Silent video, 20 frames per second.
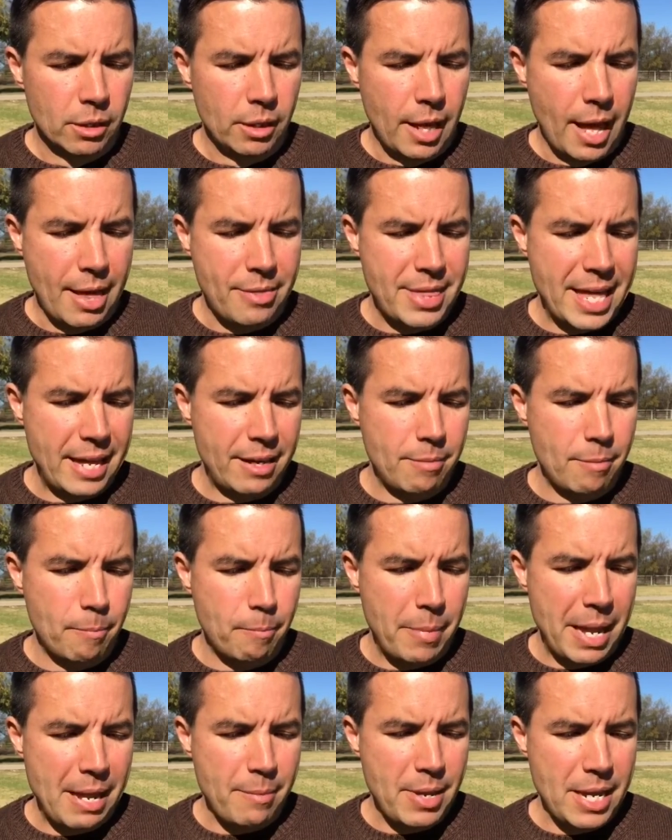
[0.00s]
then
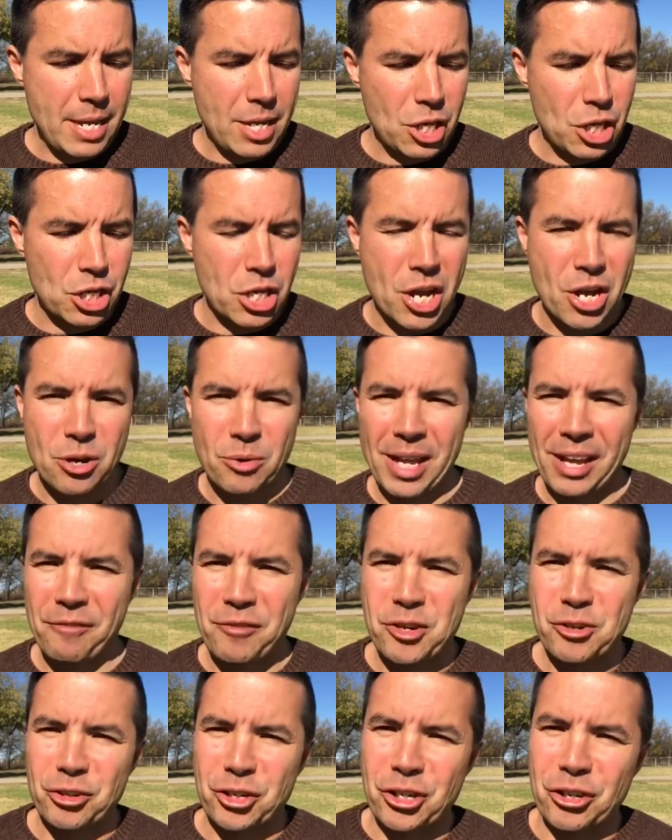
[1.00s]
maybe, if
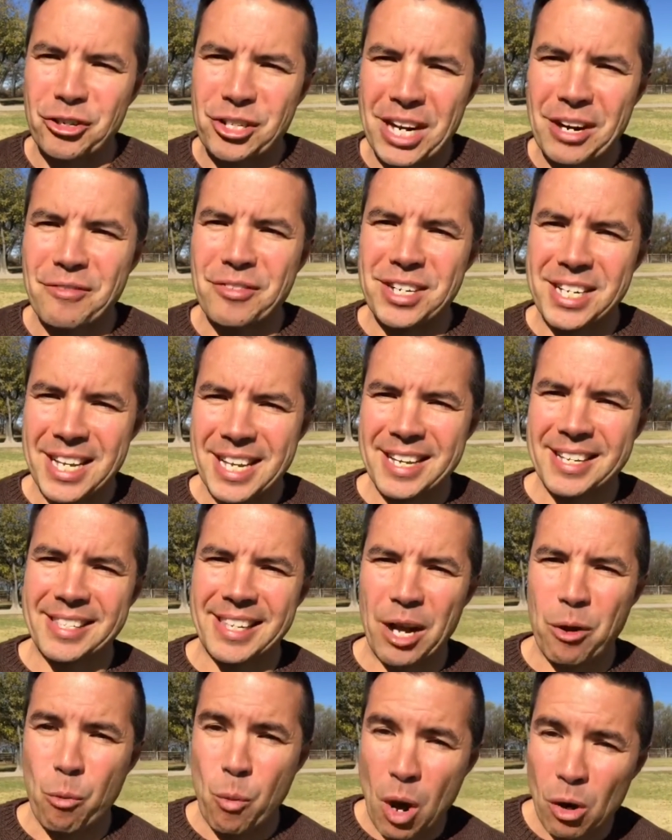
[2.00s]
your church ever does
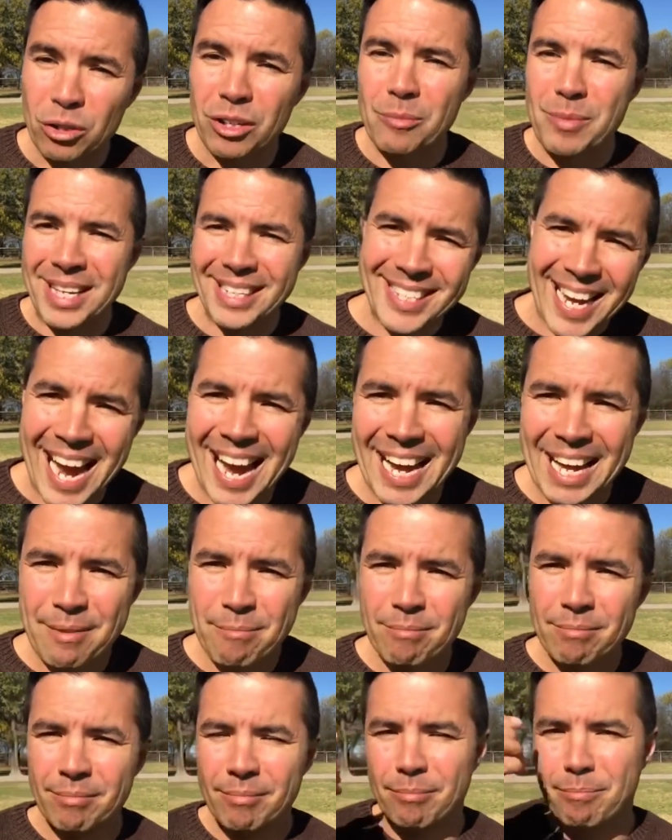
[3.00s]
a welcoming
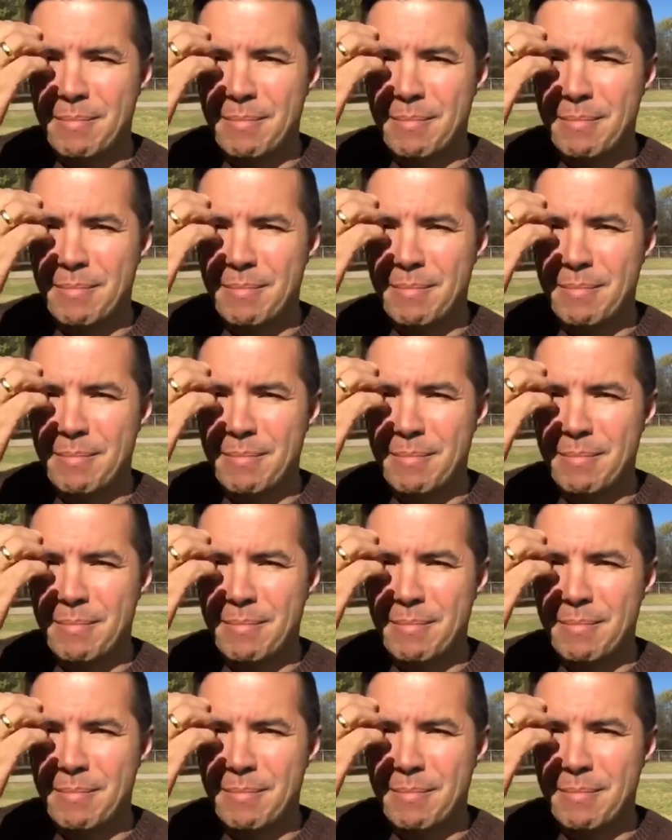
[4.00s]
time,